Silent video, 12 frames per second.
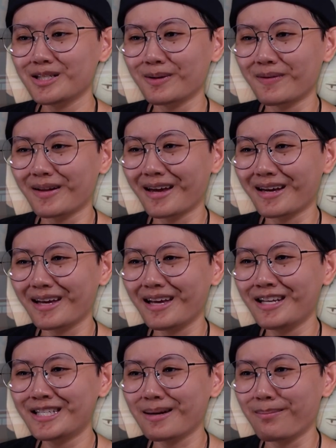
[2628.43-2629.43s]
over like,
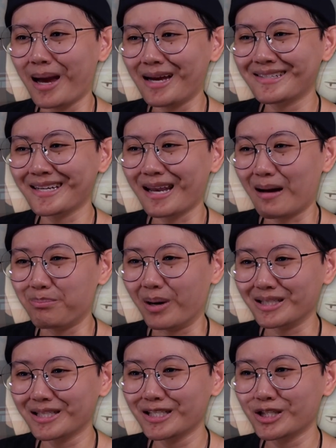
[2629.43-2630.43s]
it's amazing that
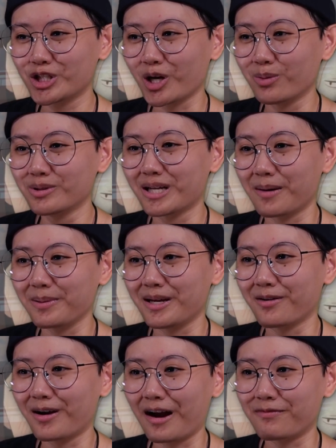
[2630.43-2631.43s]
buses shows up
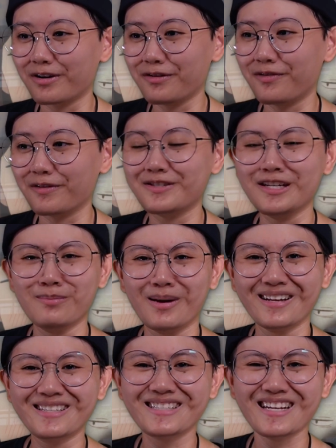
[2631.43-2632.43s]
here every 15
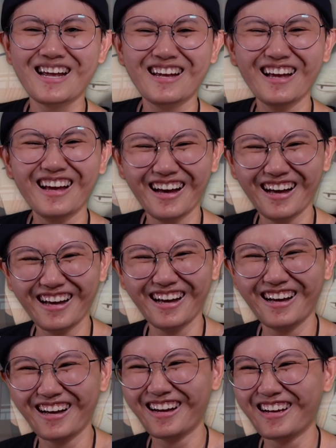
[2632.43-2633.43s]
minutes.
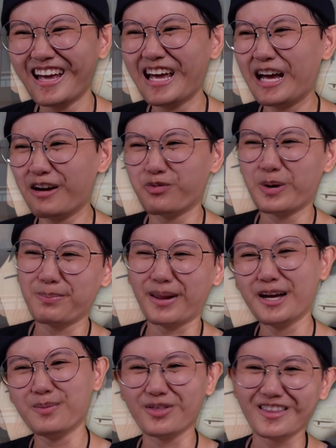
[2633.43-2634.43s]
If we
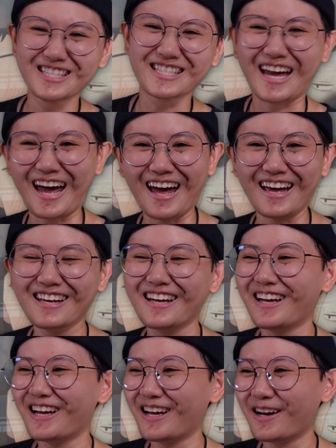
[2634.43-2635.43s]
play with this cat,
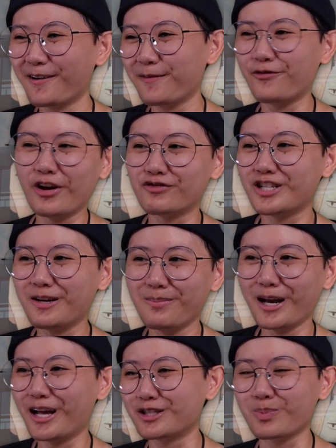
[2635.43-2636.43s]
15
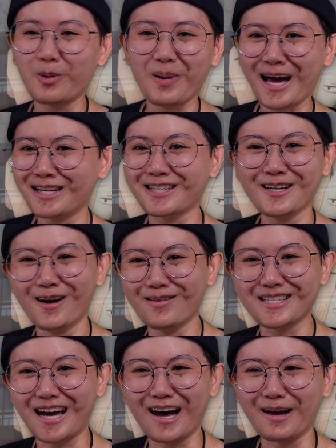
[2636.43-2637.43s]
minutes will pass in no
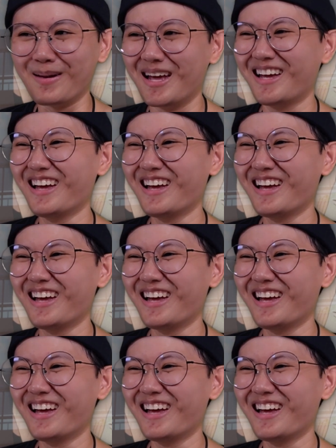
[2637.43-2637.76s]
time.